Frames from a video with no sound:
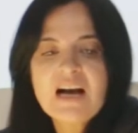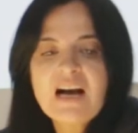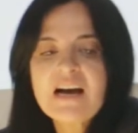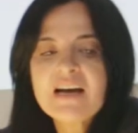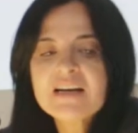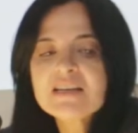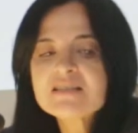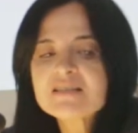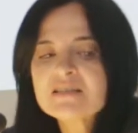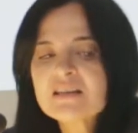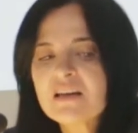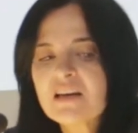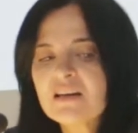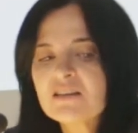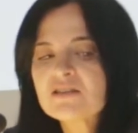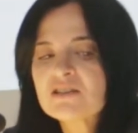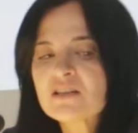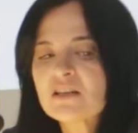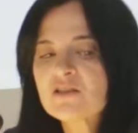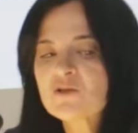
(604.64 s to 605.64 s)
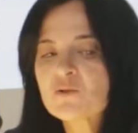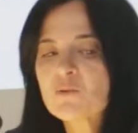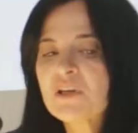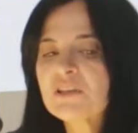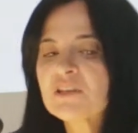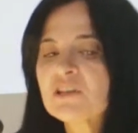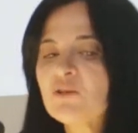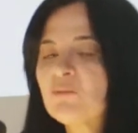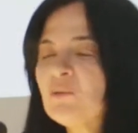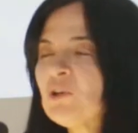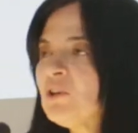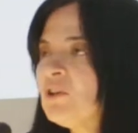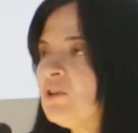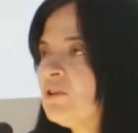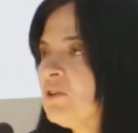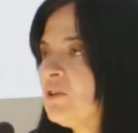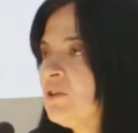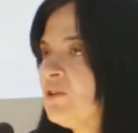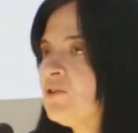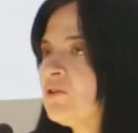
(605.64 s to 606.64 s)
ICH is what
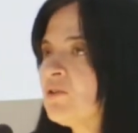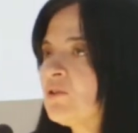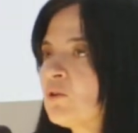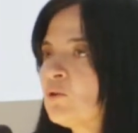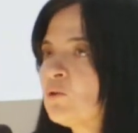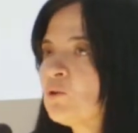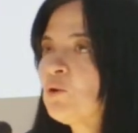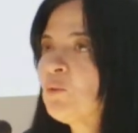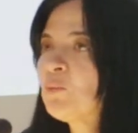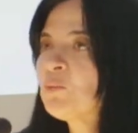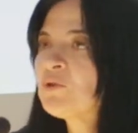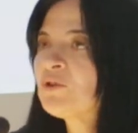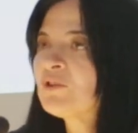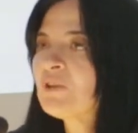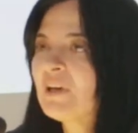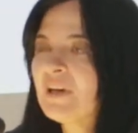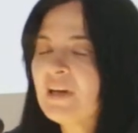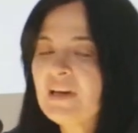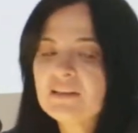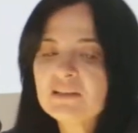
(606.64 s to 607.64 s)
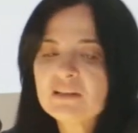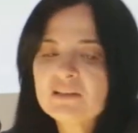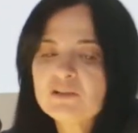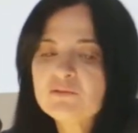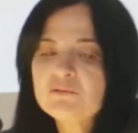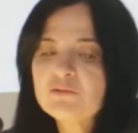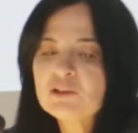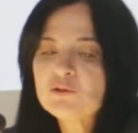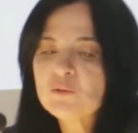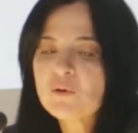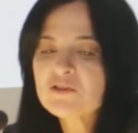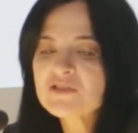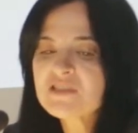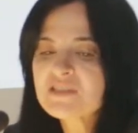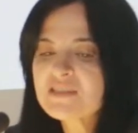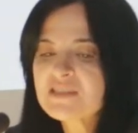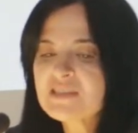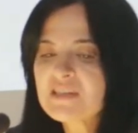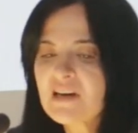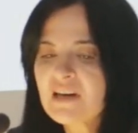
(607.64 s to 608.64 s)
communities, groups, and individuals
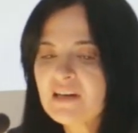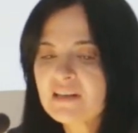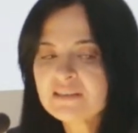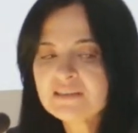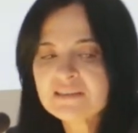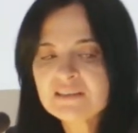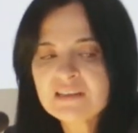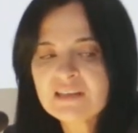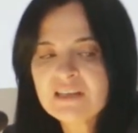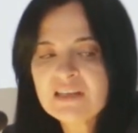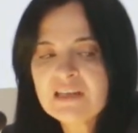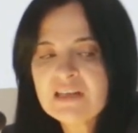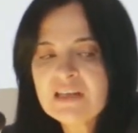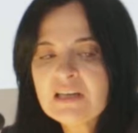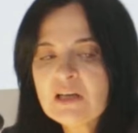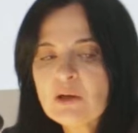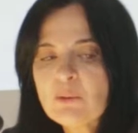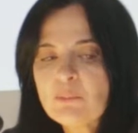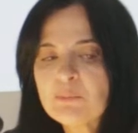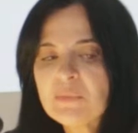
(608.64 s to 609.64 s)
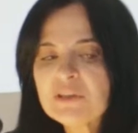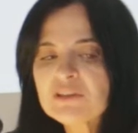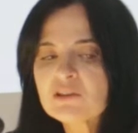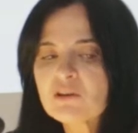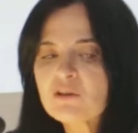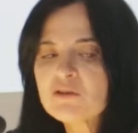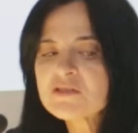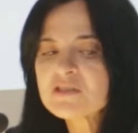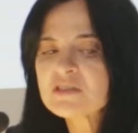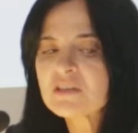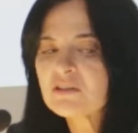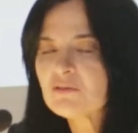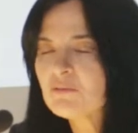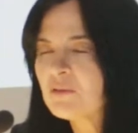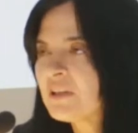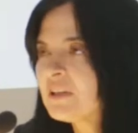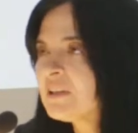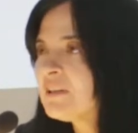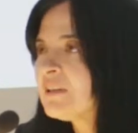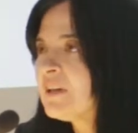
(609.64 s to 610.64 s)
decide, but
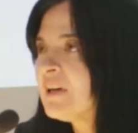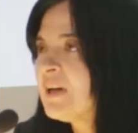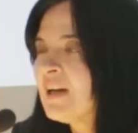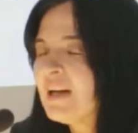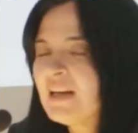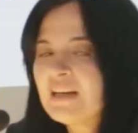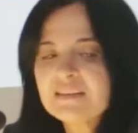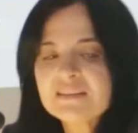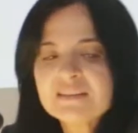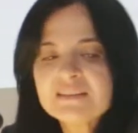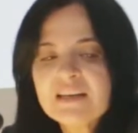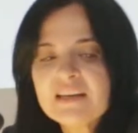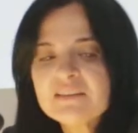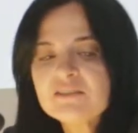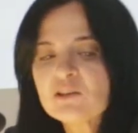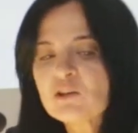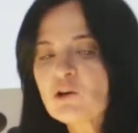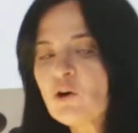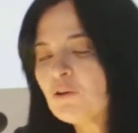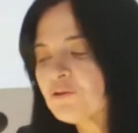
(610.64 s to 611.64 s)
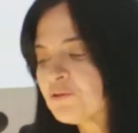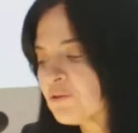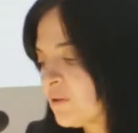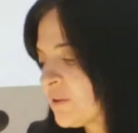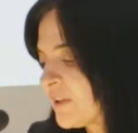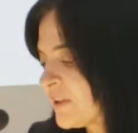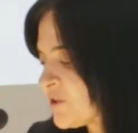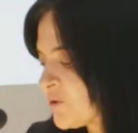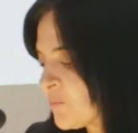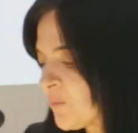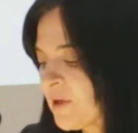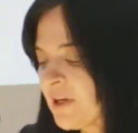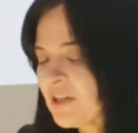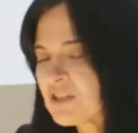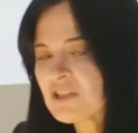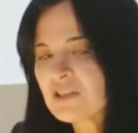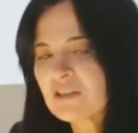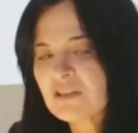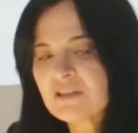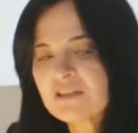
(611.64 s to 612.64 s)
considering that the cultural
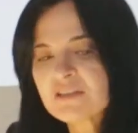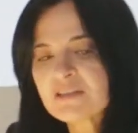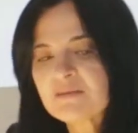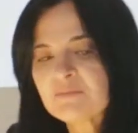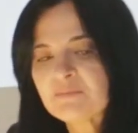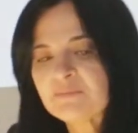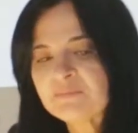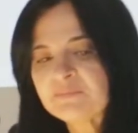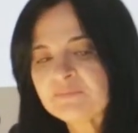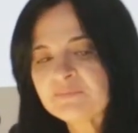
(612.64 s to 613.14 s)
expressions